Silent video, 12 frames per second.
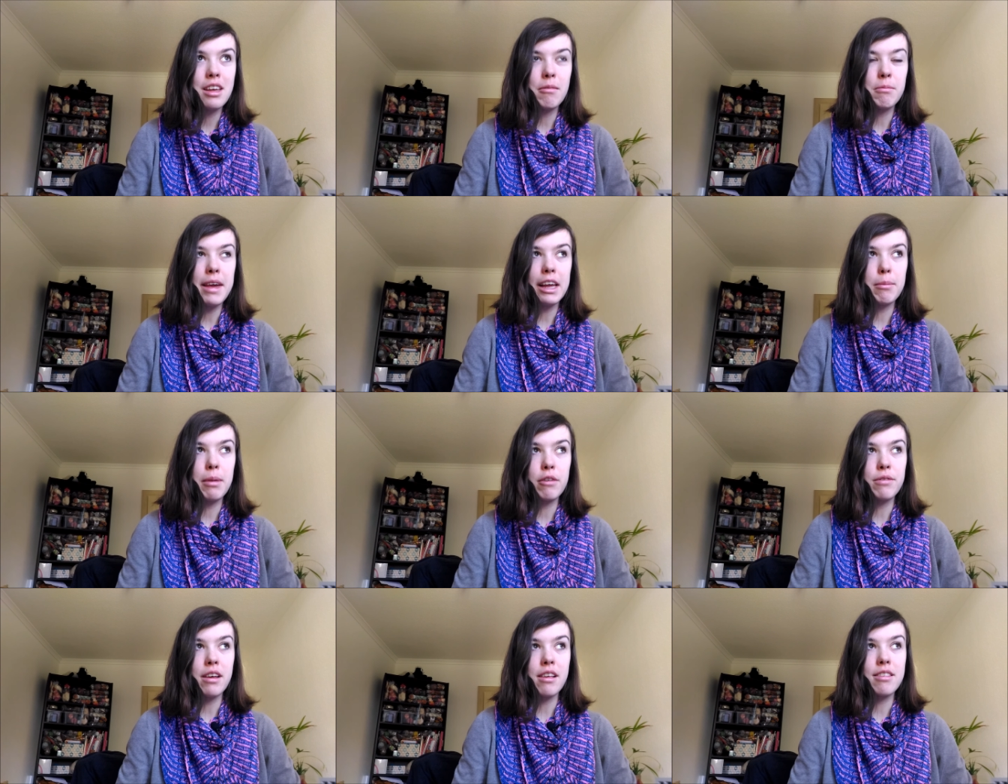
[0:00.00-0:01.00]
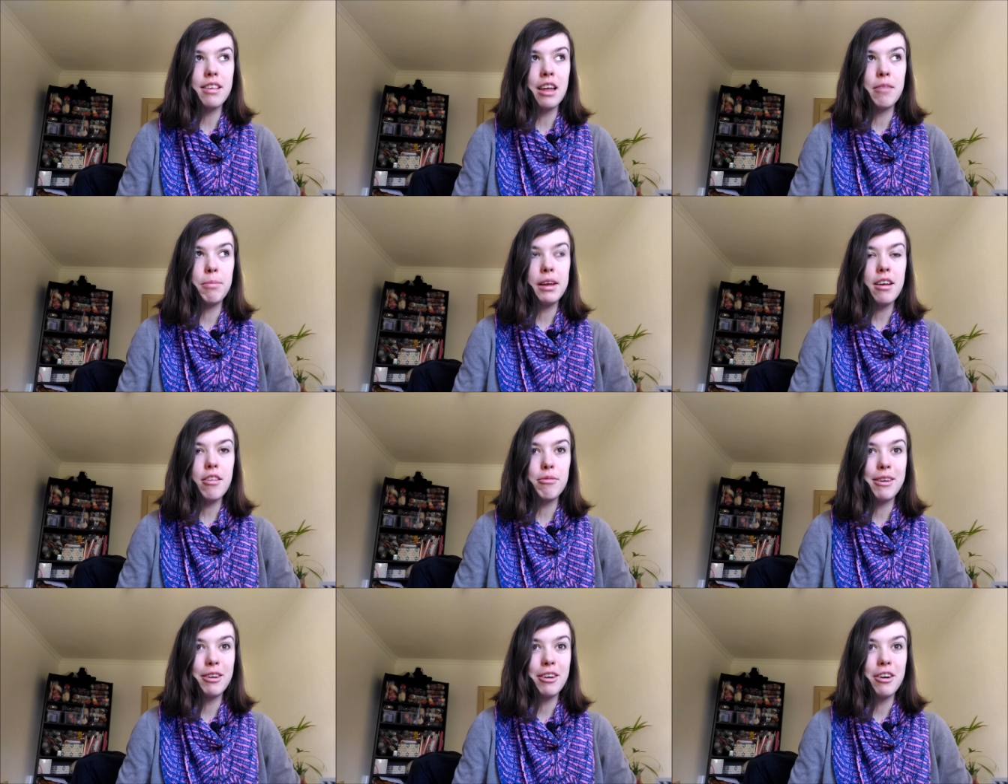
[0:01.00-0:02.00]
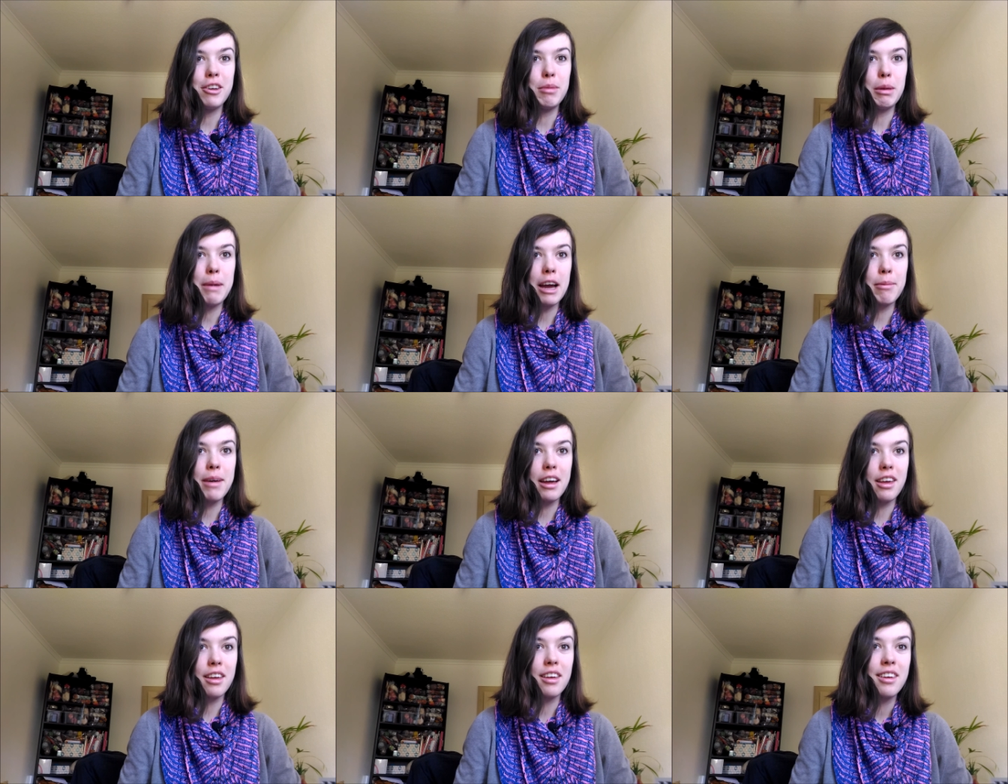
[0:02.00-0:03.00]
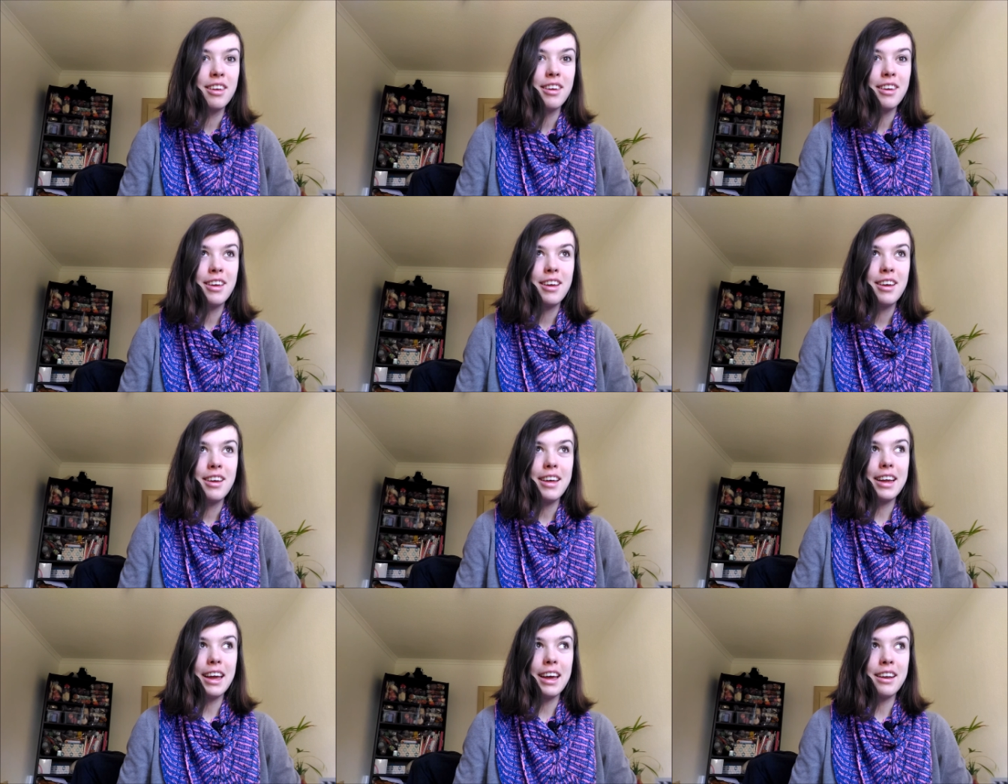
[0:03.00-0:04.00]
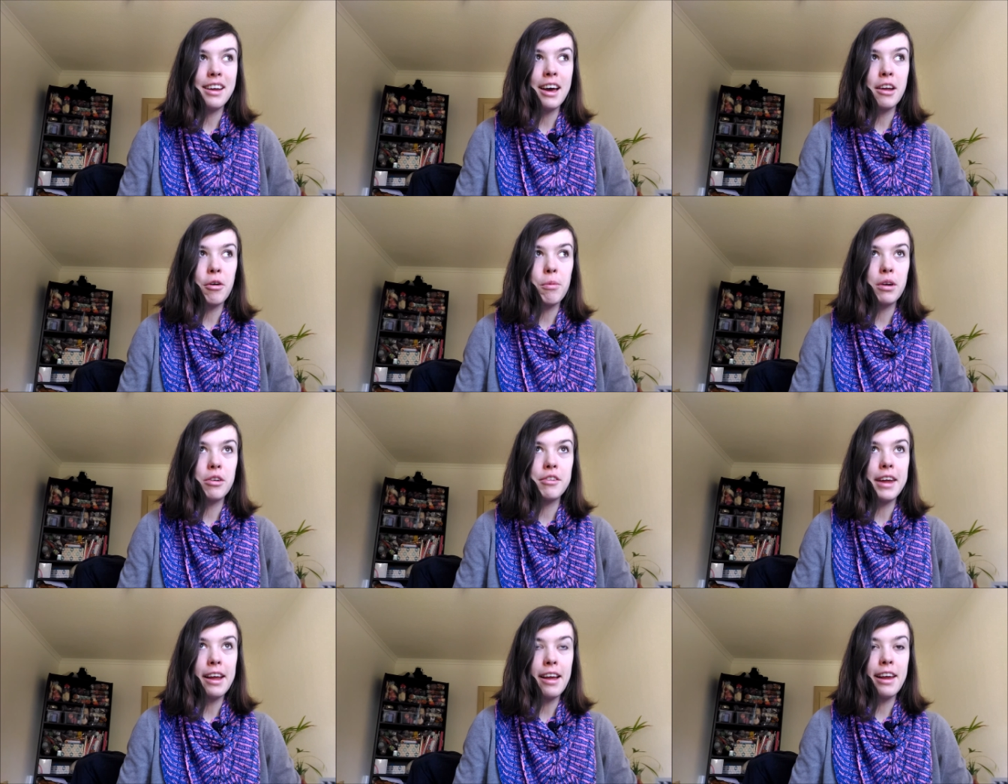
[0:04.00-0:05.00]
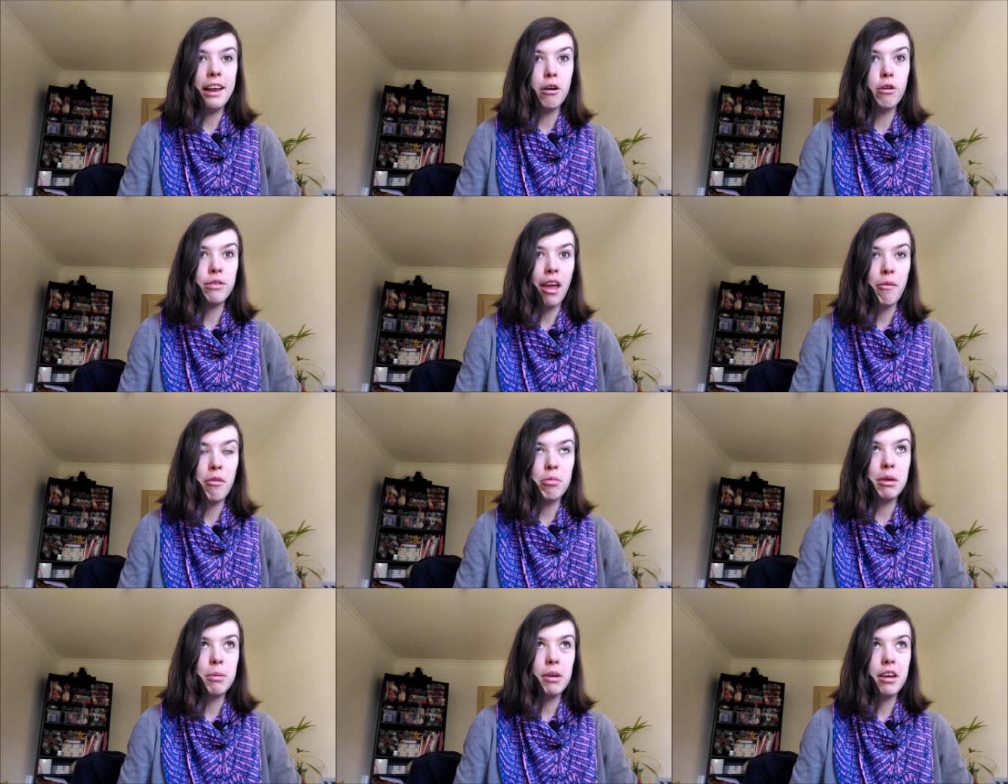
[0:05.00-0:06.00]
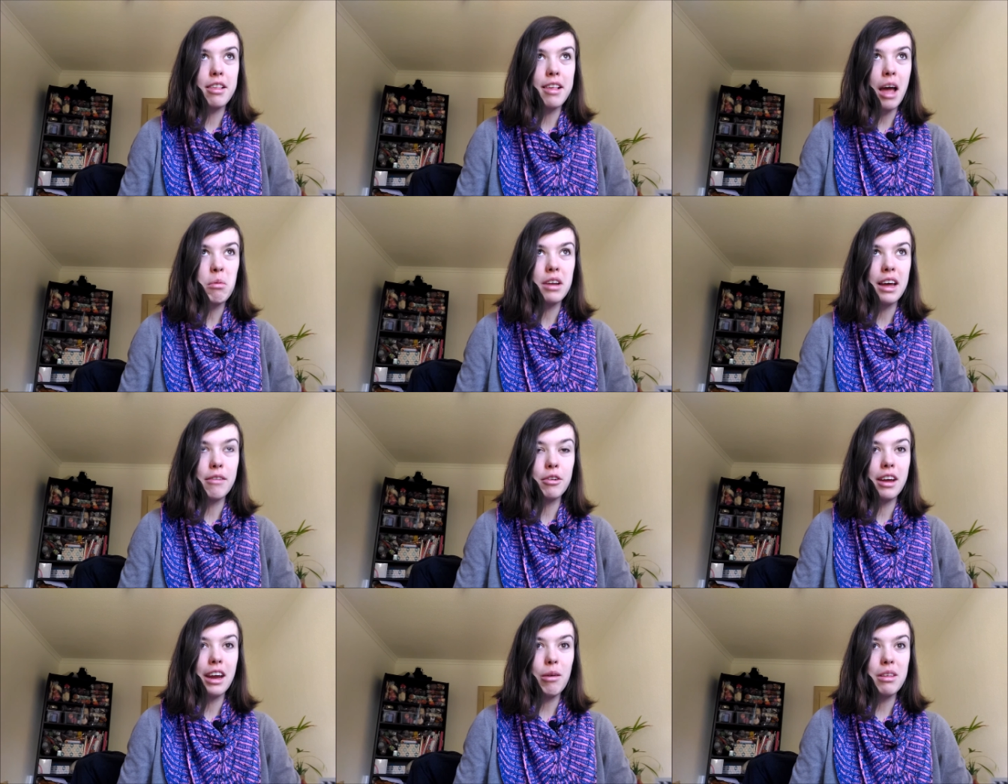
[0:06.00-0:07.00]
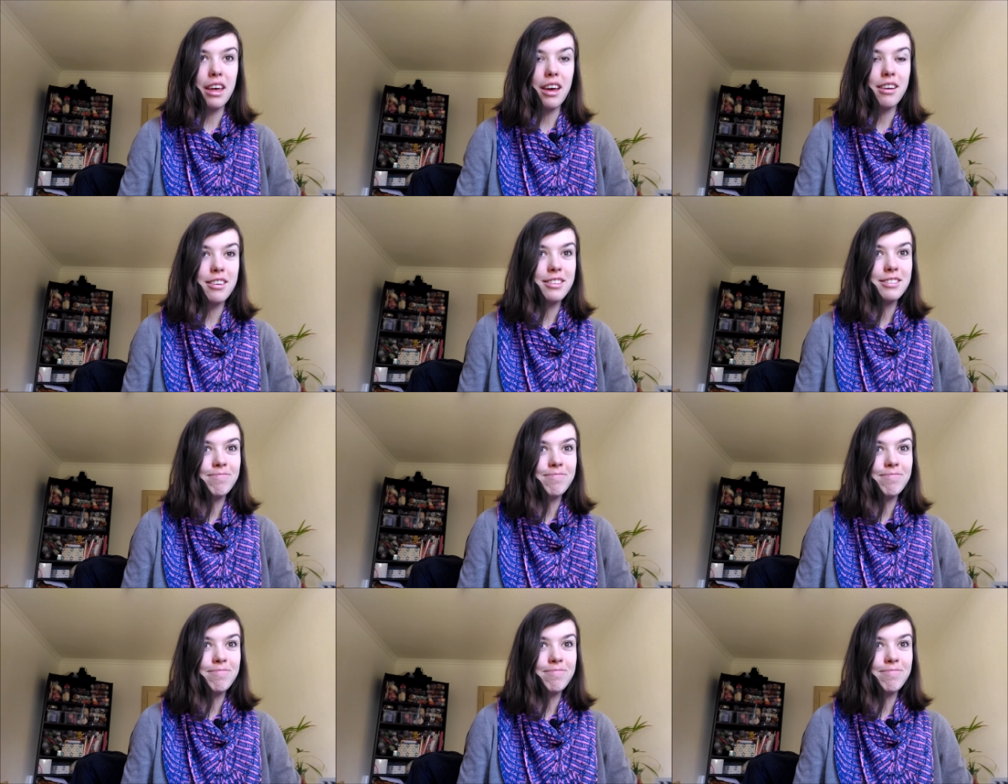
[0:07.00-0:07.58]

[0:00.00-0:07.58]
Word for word: make a big fuss. And because we're going to be backpacking again, I don't want to take a kilo of yarn with me because I would have to carry that.